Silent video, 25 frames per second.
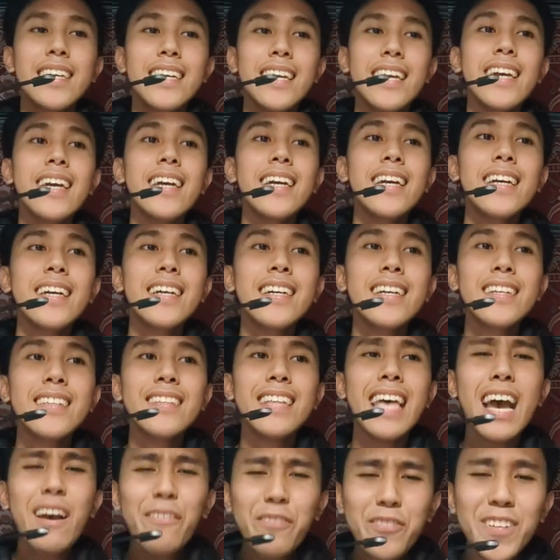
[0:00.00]

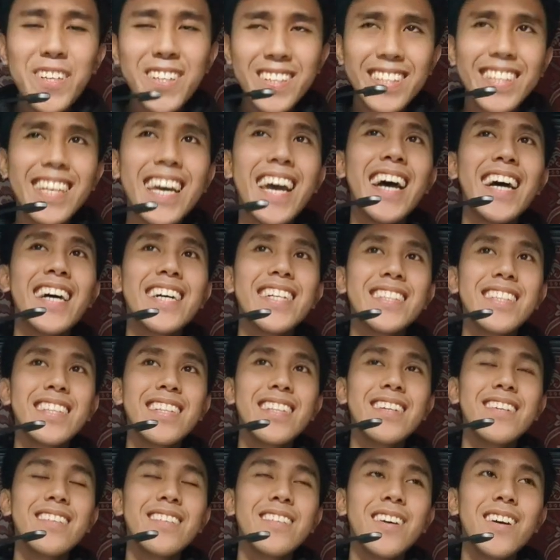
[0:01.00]
And after that,
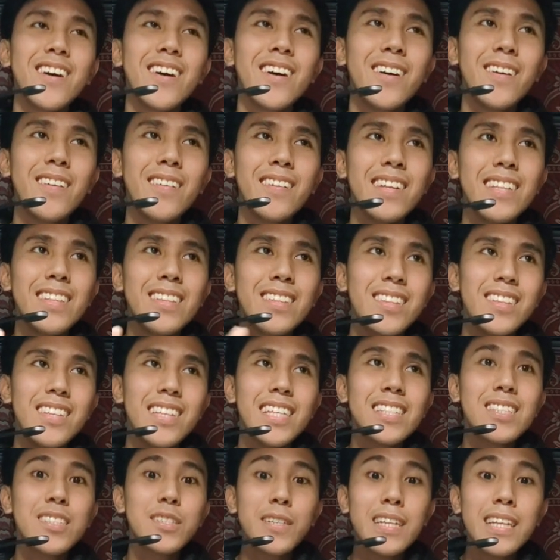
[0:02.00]

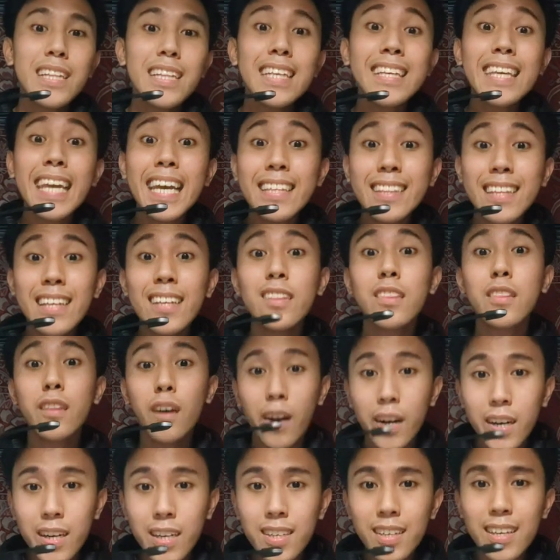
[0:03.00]
it's really getting
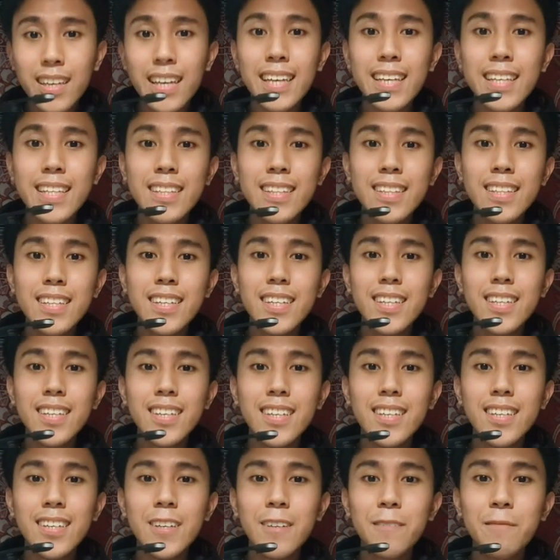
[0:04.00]
dark and
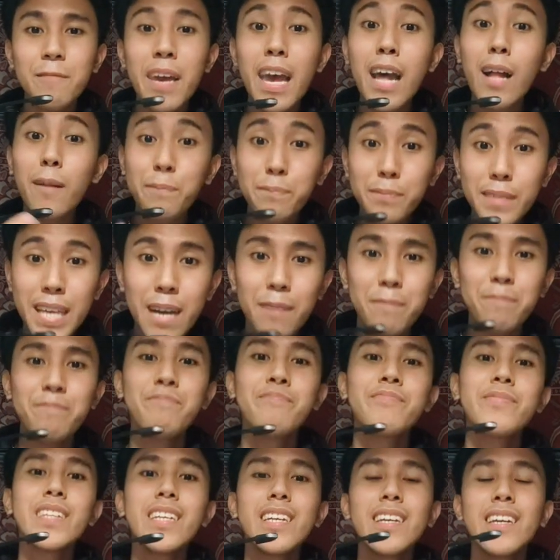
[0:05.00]
help them
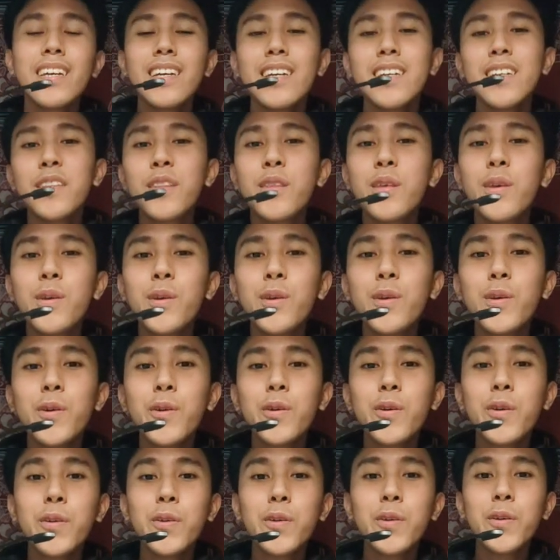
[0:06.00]

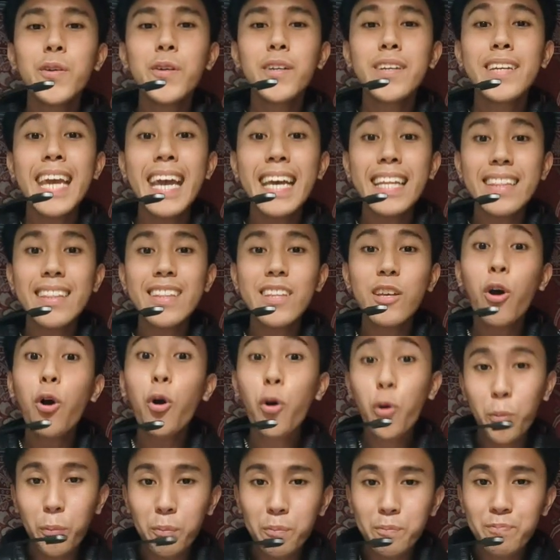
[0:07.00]
to get
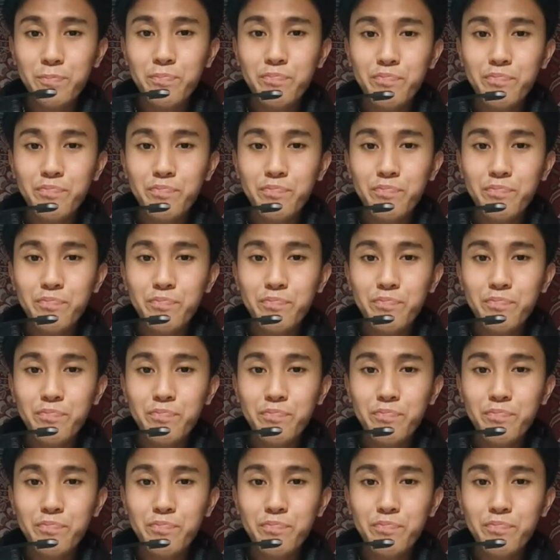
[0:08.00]
home.